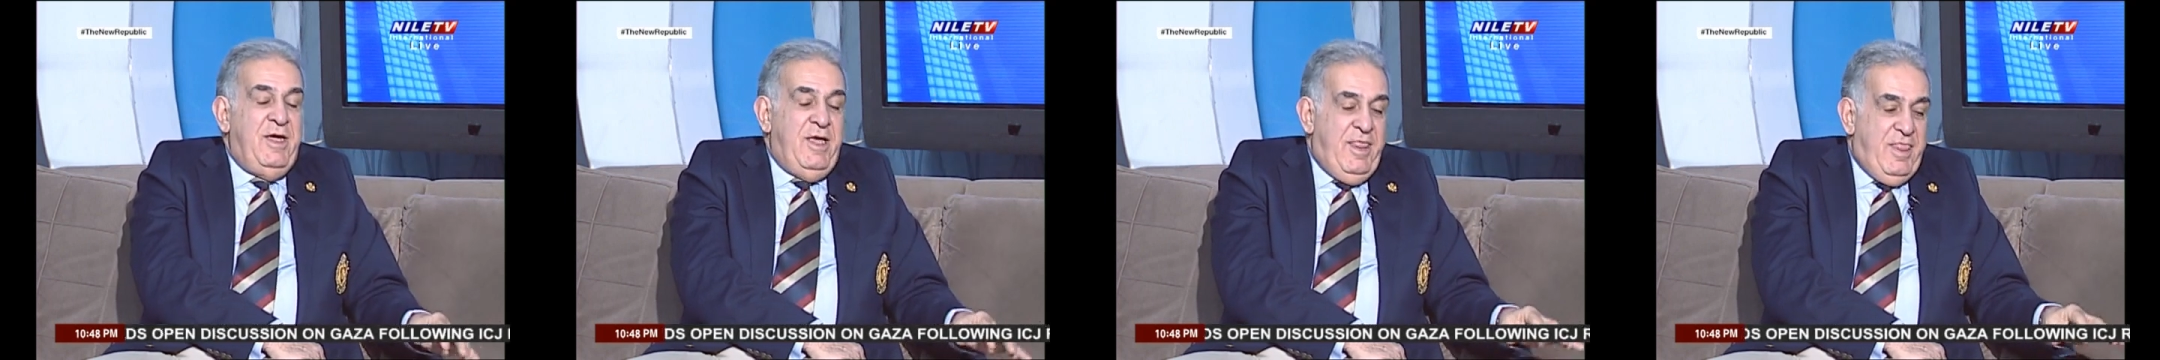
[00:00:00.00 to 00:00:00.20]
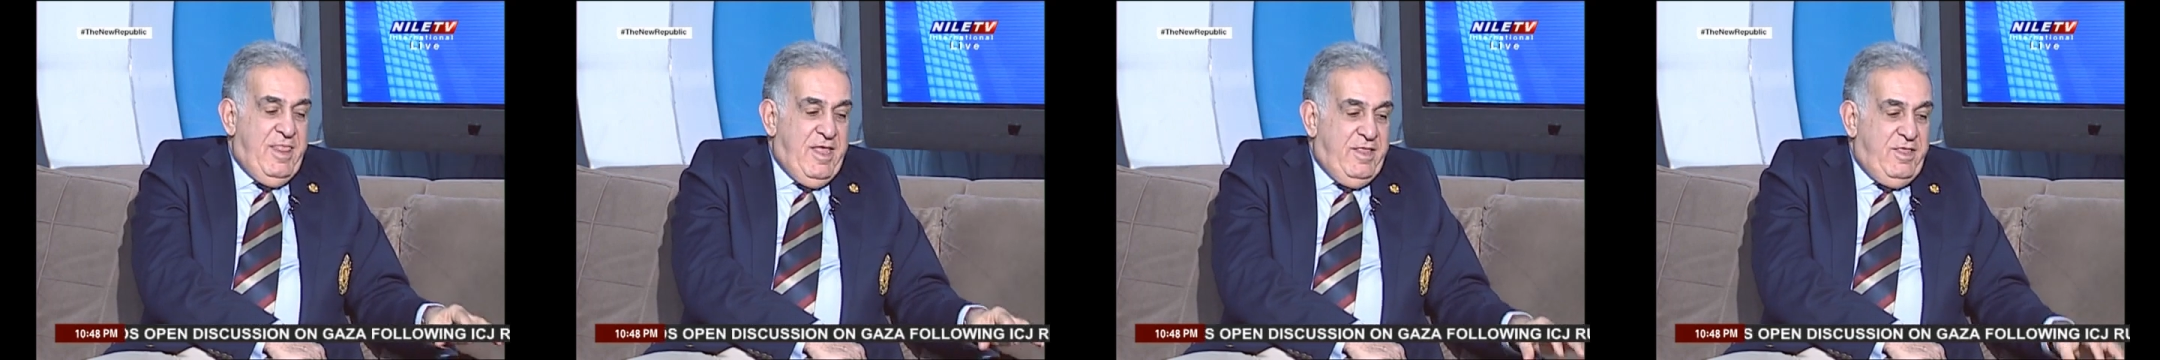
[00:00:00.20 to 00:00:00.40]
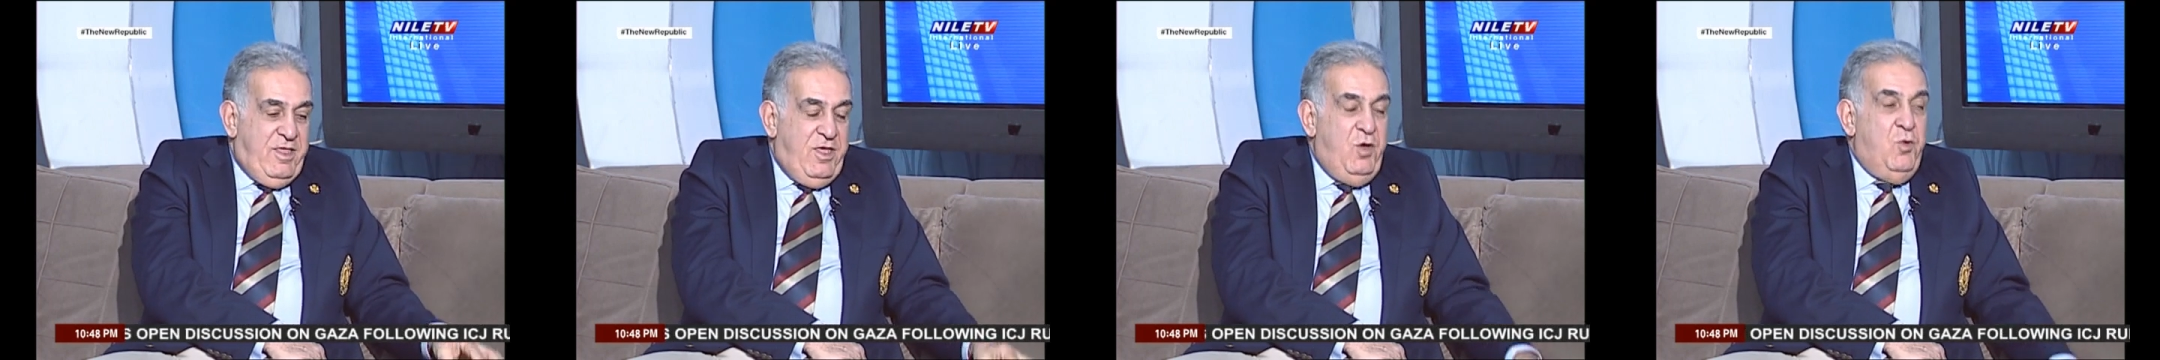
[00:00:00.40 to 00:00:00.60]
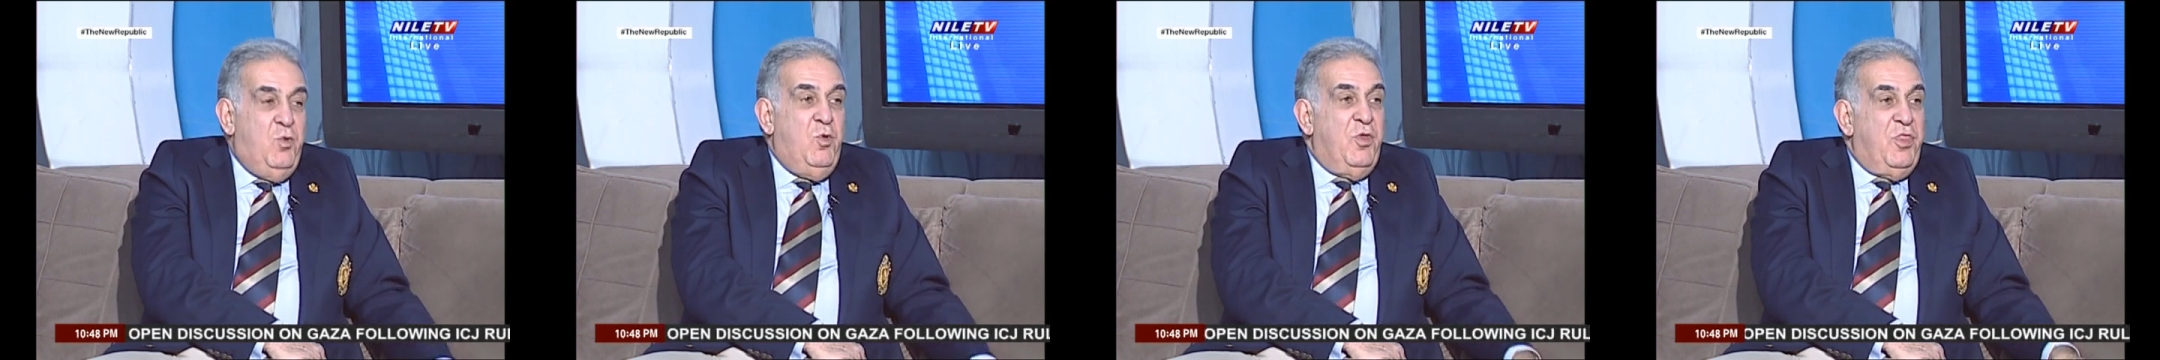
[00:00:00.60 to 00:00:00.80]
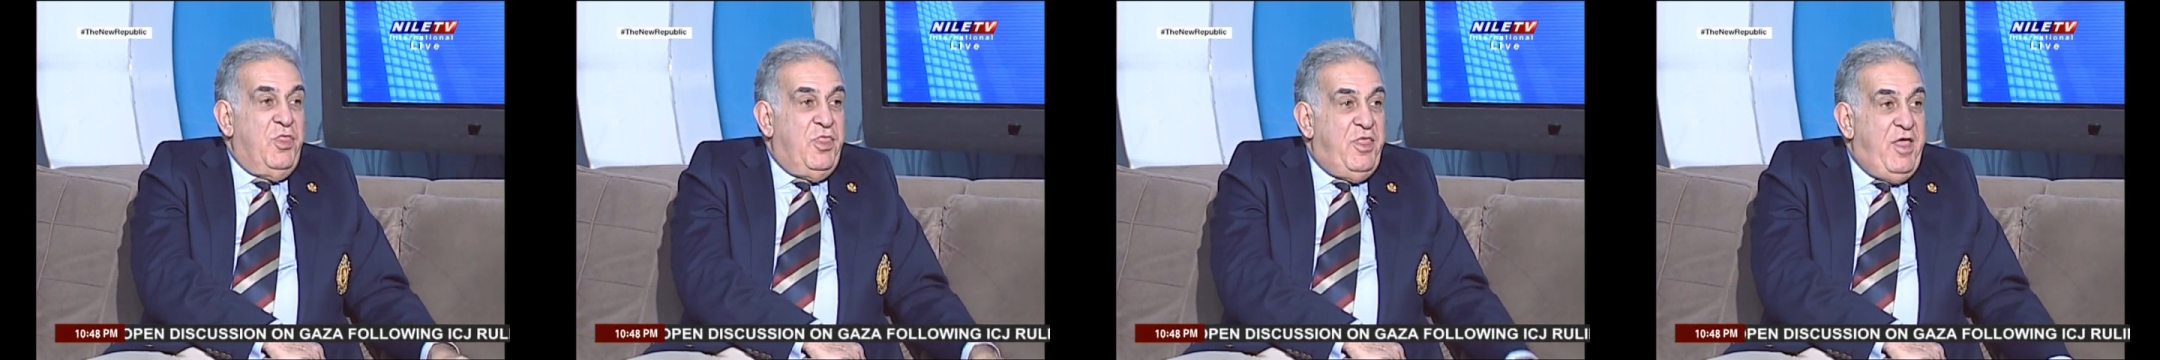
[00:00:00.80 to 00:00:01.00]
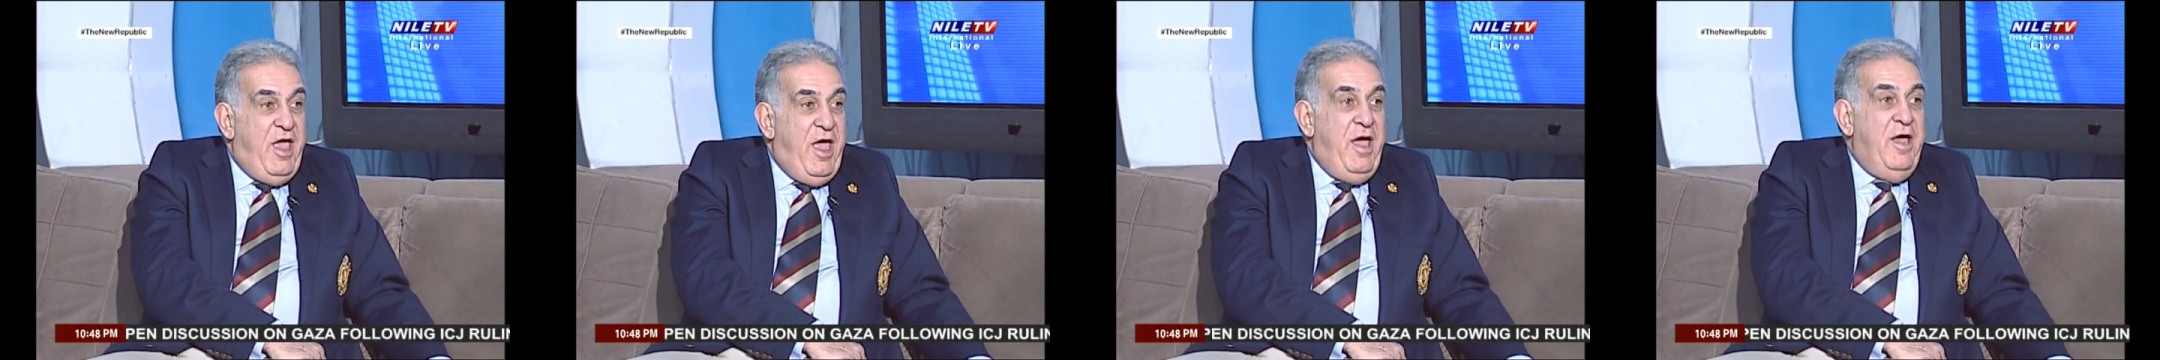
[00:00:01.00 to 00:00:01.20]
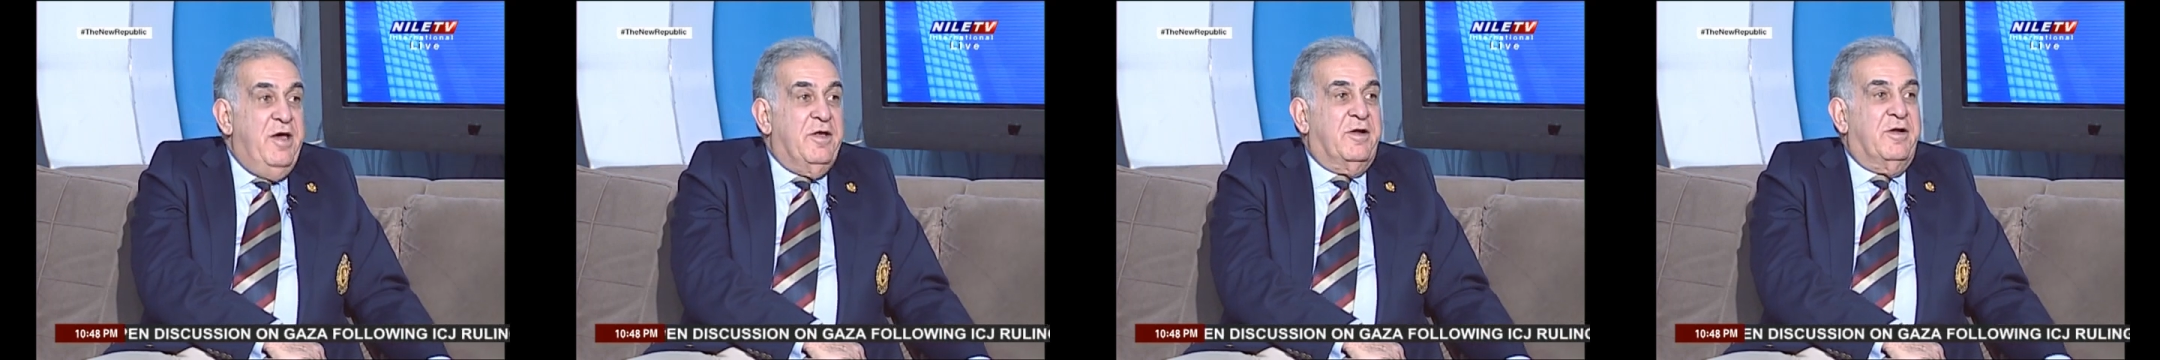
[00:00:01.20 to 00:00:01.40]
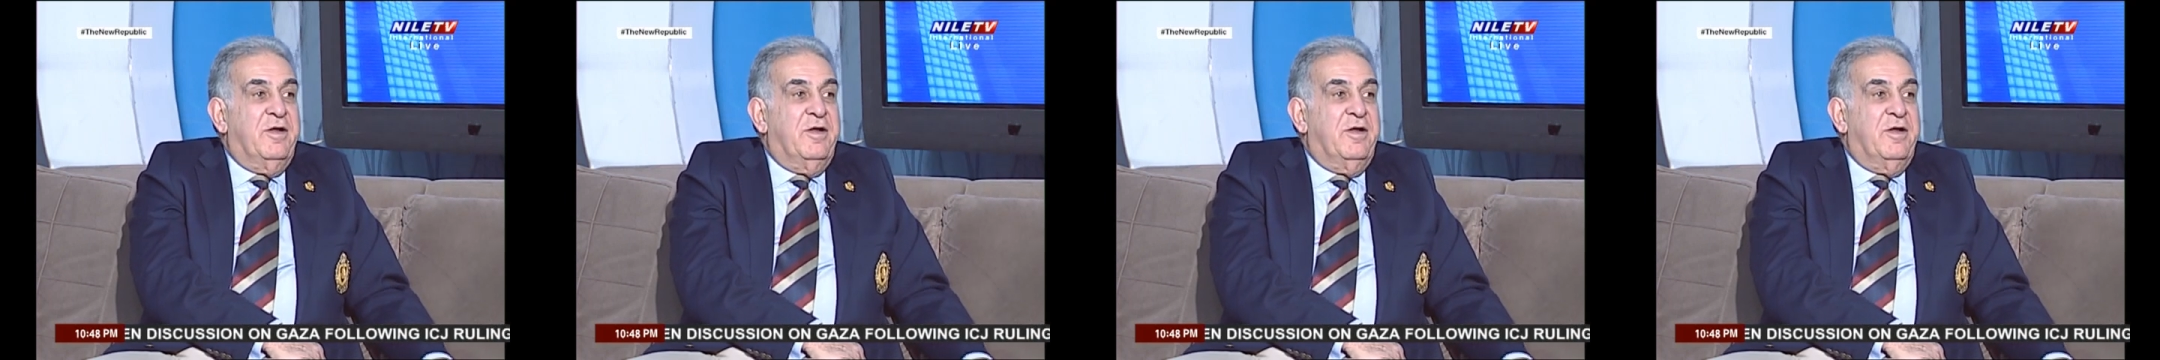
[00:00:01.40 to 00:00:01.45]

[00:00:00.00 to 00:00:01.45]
that he was there